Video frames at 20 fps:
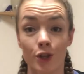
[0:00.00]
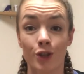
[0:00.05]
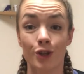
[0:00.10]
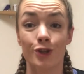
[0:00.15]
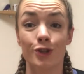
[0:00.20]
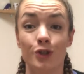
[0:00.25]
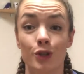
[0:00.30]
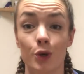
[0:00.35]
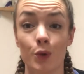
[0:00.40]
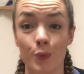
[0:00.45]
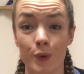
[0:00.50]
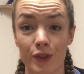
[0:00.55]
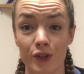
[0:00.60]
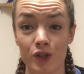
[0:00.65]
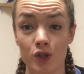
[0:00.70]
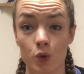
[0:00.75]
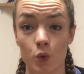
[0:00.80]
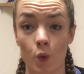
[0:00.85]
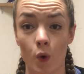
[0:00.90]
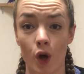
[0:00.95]
So with a
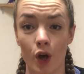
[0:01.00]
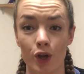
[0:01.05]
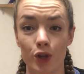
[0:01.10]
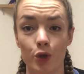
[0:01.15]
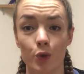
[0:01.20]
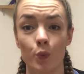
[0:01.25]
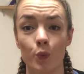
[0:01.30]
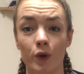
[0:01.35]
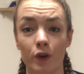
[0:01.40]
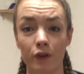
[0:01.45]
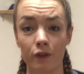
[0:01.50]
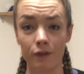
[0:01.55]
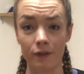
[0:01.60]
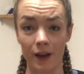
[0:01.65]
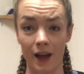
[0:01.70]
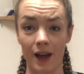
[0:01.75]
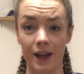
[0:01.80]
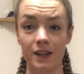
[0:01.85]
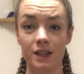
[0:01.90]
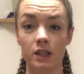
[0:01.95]
squat, you will
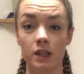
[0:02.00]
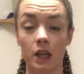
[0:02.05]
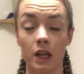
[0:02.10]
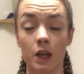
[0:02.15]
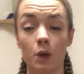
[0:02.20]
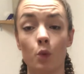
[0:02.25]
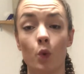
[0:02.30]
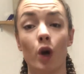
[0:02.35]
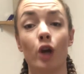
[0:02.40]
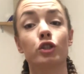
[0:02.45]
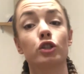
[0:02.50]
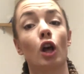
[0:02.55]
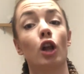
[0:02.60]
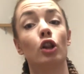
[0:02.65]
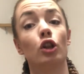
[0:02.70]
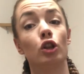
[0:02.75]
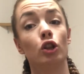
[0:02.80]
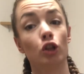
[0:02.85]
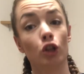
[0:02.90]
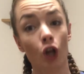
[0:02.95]
find that it works a
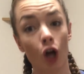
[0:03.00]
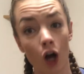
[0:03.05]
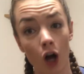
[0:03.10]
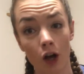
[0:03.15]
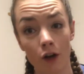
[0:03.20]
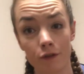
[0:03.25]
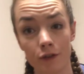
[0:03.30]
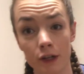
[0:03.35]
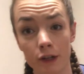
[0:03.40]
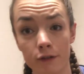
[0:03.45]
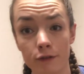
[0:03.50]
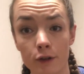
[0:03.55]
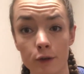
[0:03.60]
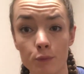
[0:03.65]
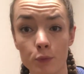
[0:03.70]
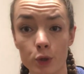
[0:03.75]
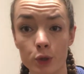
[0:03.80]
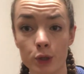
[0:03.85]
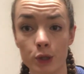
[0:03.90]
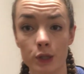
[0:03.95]
lot of different
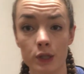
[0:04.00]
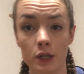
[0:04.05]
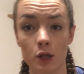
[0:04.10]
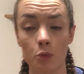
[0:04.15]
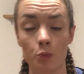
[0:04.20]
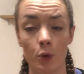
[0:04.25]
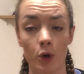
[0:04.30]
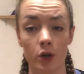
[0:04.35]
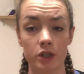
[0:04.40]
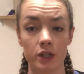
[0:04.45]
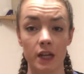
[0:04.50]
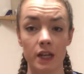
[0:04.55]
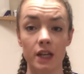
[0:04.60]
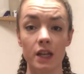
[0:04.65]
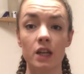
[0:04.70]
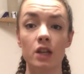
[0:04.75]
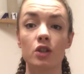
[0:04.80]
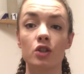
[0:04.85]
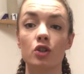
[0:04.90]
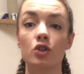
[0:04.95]
muscles in the body.
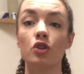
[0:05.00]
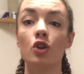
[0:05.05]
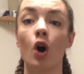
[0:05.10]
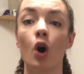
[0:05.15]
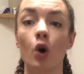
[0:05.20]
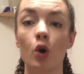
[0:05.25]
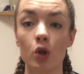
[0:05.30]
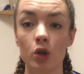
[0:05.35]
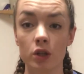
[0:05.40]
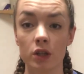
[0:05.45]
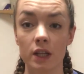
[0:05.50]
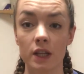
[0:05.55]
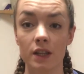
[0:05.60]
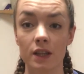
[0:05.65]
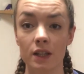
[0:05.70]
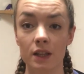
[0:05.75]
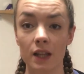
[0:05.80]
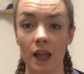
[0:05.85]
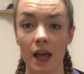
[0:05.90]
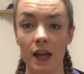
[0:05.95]
So not only the
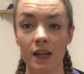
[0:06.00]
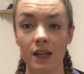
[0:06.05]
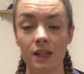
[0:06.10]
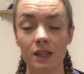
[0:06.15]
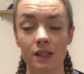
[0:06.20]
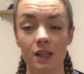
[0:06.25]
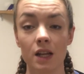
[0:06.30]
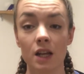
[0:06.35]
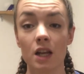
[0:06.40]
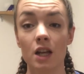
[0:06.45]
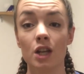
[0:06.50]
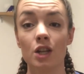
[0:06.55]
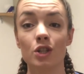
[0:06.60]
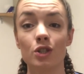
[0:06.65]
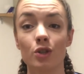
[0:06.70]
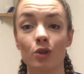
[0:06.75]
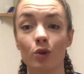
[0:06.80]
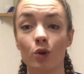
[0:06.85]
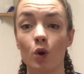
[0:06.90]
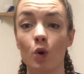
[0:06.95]
legs, So
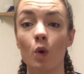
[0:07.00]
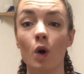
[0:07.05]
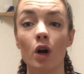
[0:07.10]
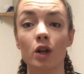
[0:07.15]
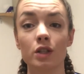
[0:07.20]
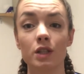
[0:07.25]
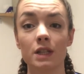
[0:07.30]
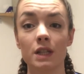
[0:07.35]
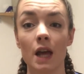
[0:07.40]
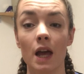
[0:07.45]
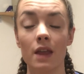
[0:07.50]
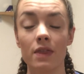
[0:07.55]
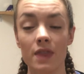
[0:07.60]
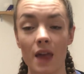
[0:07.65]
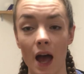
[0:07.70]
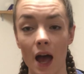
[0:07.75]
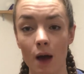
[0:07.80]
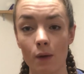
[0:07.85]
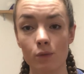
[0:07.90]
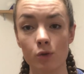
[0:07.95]
the quads, the
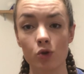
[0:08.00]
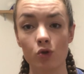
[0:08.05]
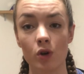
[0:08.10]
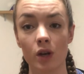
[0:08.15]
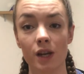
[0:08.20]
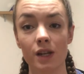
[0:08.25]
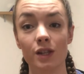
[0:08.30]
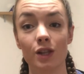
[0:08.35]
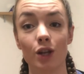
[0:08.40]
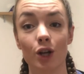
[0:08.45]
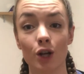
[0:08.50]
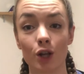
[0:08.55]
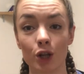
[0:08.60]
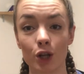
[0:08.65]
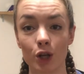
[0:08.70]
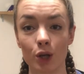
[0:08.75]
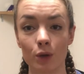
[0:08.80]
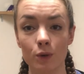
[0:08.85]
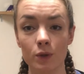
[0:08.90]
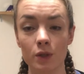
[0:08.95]
hamstrings, the
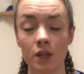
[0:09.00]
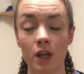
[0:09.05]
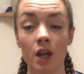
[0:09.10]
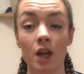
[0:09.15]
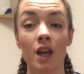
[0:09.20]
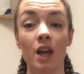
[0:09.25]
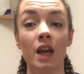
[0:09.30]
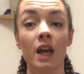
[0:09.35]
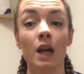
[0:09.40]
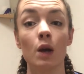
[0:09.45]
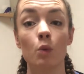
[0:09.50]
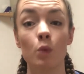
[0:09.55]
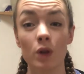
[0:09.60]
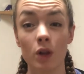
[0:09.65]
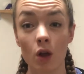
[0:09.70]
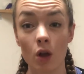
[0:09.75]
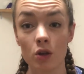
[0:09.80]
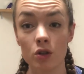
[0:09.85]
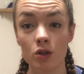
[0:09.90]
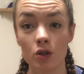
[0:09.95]
glutes. It will
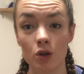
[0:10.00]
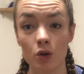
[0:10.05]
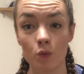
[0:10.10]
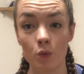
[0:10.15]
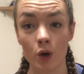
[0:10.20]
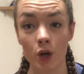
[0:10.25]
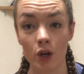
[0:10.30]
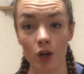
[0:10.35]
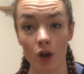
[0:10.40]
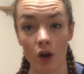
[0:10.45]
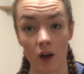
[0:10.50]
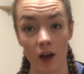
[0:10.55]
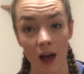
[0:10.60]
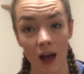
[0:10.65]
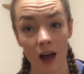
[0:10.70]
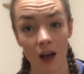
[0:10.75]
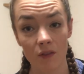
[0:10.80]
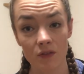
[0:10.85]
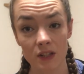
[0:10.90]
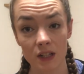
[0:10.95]
also work your
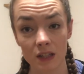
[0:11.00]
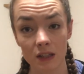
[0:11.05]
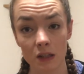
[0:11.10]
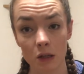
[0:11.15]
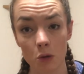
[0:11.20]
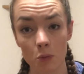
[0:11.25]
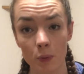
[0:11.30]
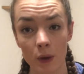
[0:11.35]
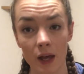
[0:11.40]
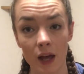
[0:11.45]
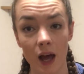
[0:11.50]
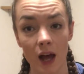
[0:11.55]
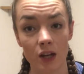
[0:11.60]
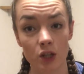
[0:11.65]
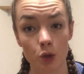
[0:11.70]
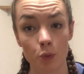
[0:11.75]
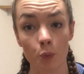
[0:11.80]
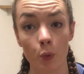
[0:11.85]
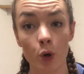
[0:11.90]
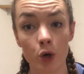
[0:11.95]
calves a little bit as
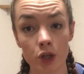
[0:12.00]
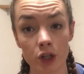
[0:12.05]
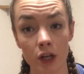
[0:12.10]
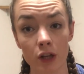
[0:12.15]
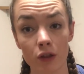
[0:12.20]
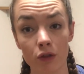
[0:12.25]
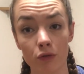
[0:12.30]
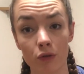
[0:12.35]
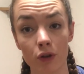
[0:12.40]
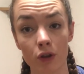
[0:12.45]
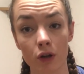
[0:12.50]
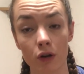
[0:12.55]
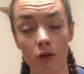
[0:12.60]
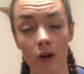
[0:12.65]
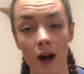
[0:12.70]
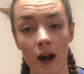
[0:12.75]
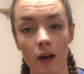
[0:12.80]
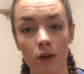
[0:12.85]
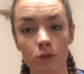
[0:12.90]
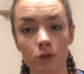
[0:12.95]
you're pushing through the
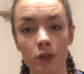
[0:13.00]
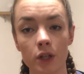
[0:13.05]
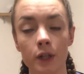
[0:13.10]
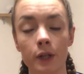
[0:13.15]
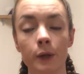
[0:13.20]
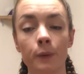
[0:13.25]
ground.